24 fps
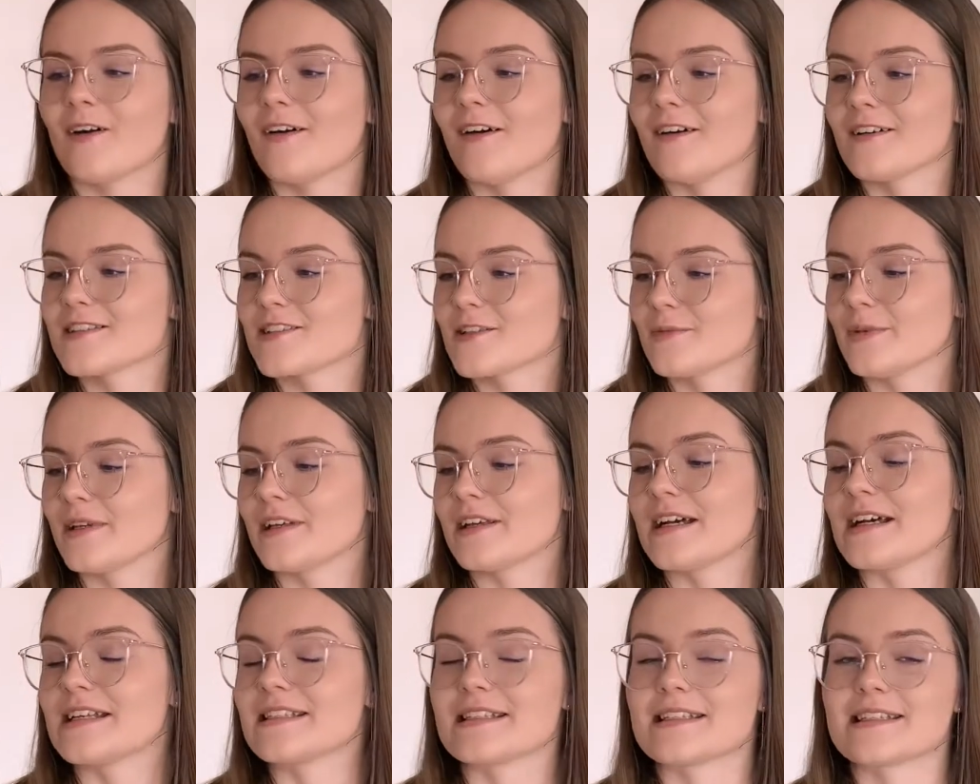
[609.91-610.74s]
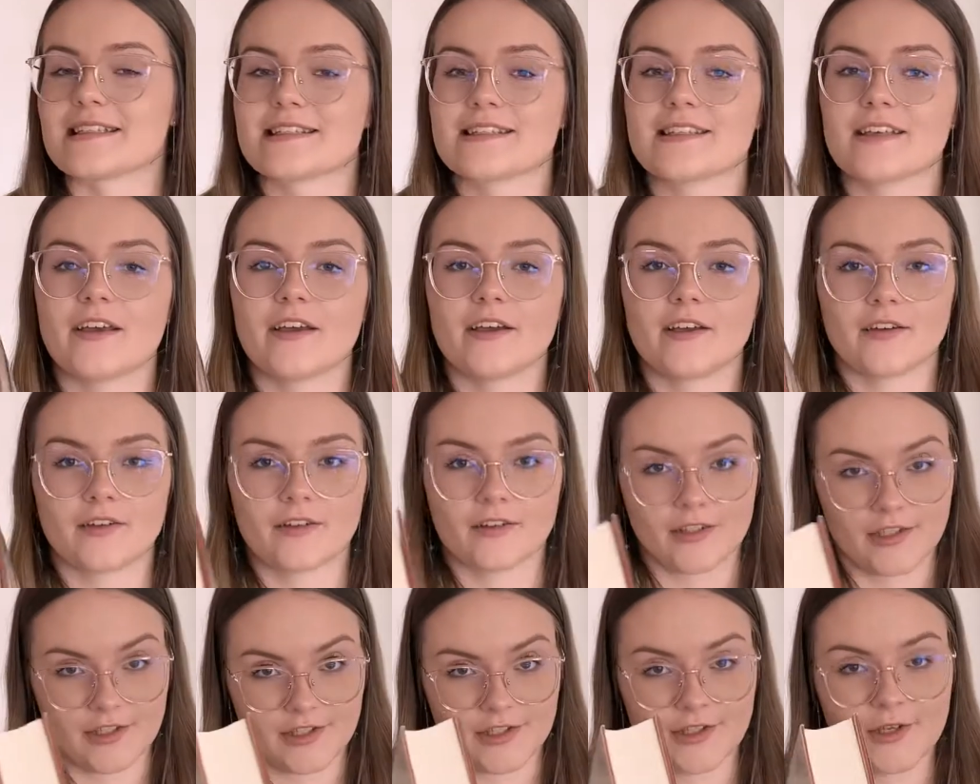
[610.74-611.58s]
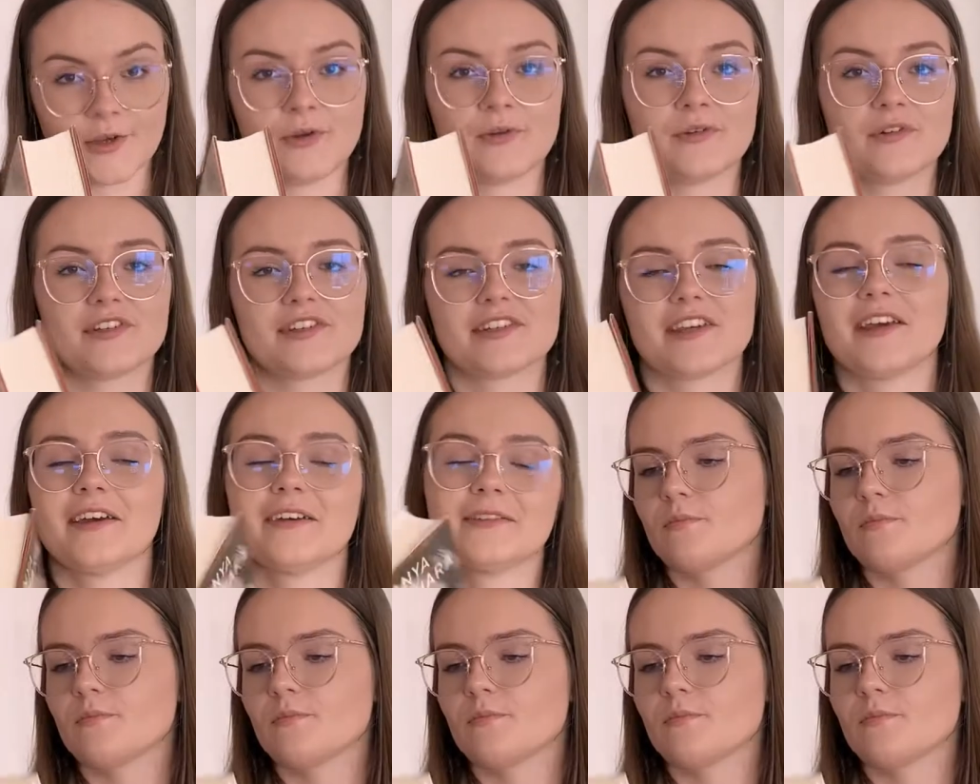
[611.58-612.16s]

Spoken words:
also because it's huge,